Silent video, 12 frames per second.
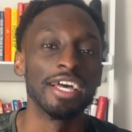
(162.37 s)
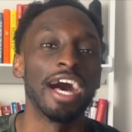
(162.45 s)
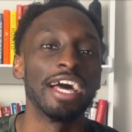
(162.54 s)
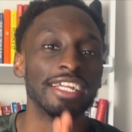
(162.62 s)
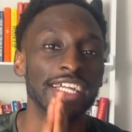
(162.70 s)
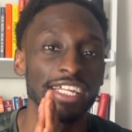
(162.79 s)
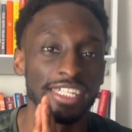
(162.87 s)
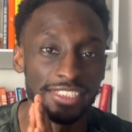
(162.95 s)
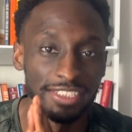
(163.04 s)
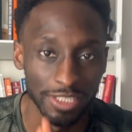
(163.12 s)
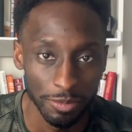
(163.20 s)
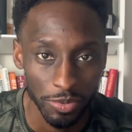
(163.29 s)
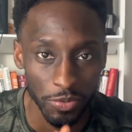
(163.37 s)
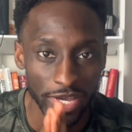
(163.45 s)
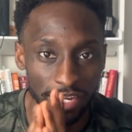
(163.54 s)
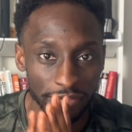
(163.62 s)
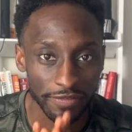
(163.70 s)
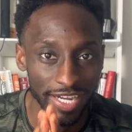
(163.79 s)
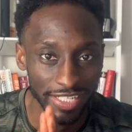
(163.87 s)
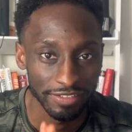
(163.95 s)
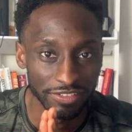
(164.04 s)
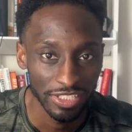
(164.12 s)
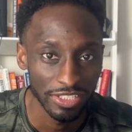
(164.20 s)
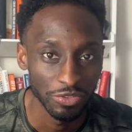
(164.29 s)
I need a simple and effective
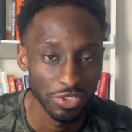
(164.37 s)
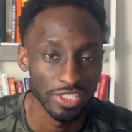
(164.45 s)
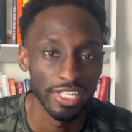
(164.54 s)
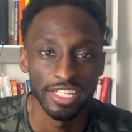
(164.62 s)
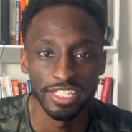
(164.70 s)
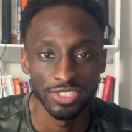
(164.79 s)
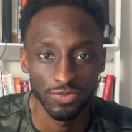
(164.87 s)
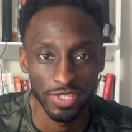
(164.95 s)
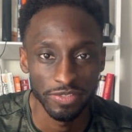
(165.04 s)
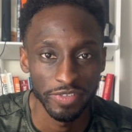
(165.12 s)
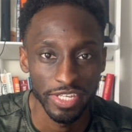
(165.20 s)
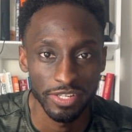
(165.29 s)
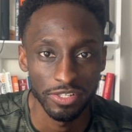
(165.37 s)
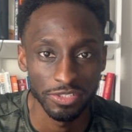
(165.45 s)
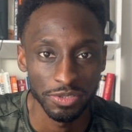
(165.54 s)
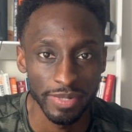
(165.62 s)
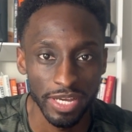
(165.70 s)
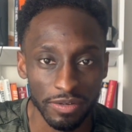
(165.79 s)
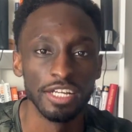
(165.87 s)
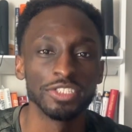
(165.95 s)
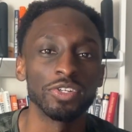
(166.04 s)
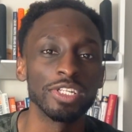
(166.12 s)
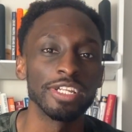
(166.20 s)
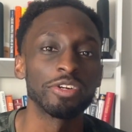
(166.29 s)
solution, and this is what the video is about.
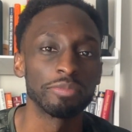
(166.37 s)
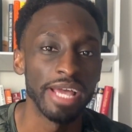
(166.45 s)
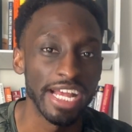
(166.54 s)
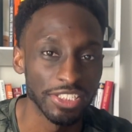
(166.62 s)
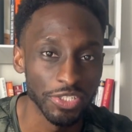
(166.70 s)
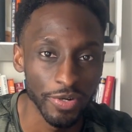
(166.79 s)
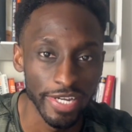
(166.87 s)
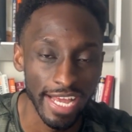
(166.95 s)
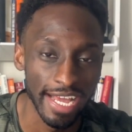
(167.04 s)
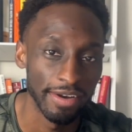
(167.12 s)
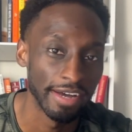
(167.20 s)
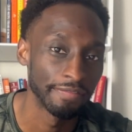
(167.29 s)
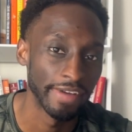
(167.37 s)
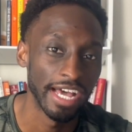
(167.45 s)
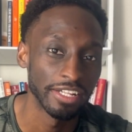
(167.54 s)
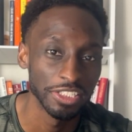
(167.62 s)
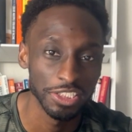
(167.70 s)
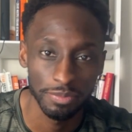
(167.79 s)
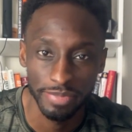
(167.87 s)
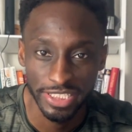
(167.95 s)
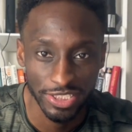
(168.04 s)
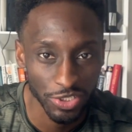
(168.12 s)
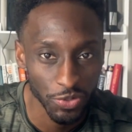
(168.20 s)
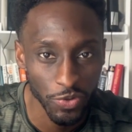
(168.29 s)
So a little backstory of how I found this
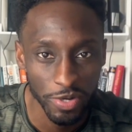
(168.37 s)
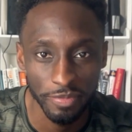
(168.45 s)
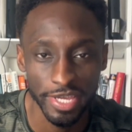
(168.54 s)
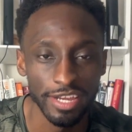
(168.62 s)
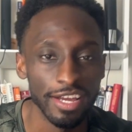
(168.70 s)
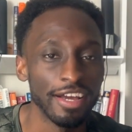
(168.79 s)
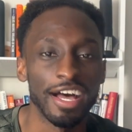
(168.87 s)
piece of equipment.